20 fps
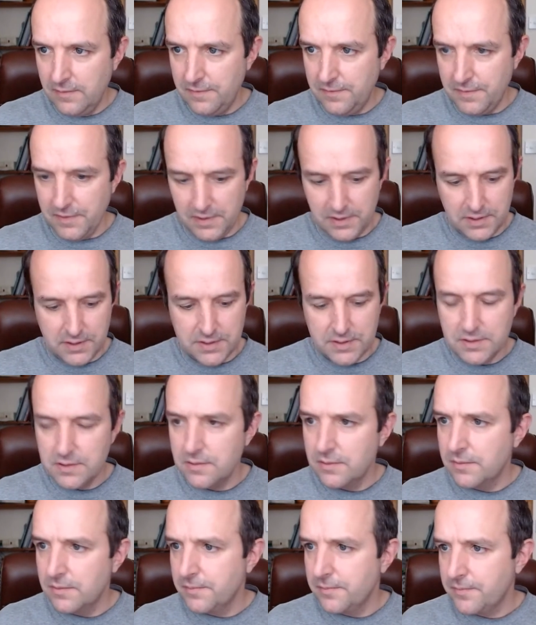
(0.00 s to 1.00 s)

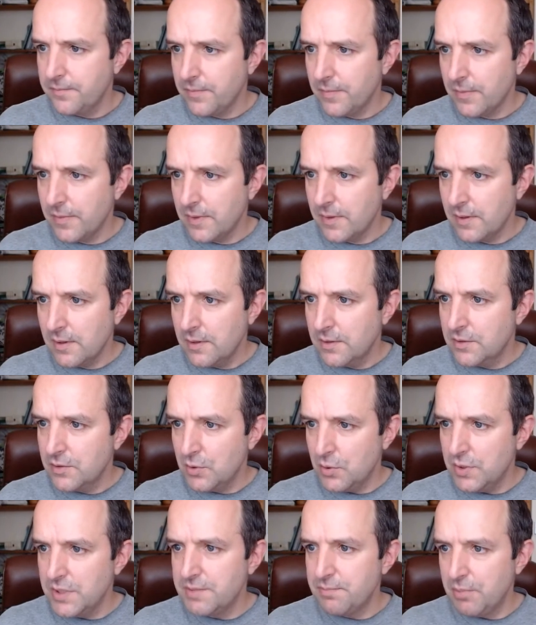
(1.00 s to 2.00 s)
Figures.
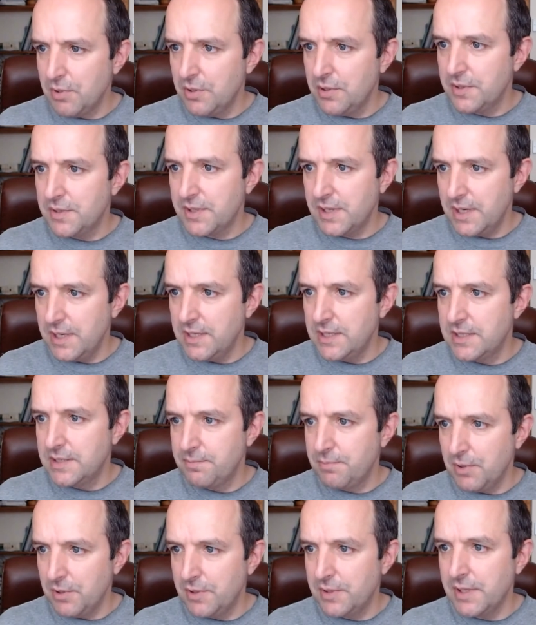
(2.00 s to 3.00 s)
Boy's birth,
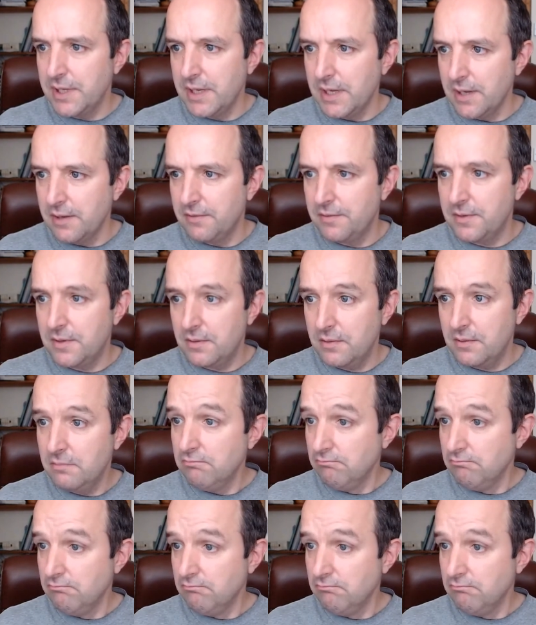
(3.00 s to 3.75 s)
kid's birthday gift.